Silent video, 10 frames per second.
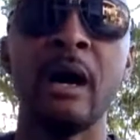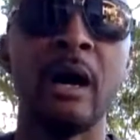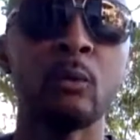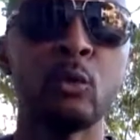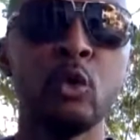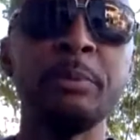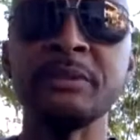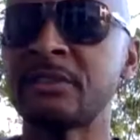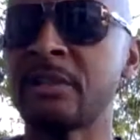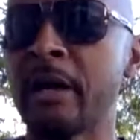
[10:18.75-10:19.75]

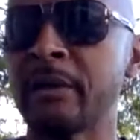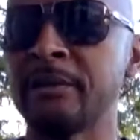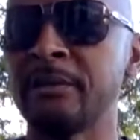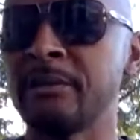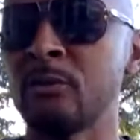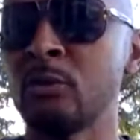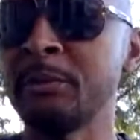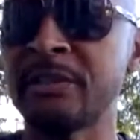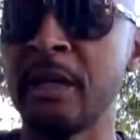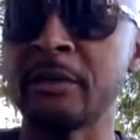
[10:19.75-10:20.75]
Ruben Stutter
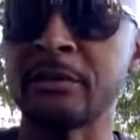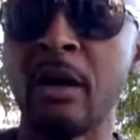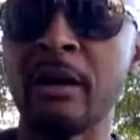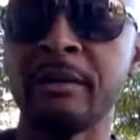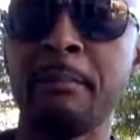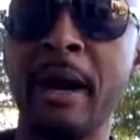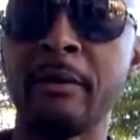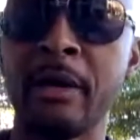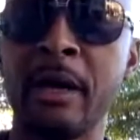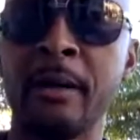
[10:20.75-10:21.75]
talking
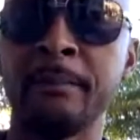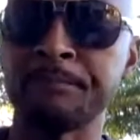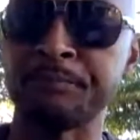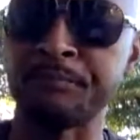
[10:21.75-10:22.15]
about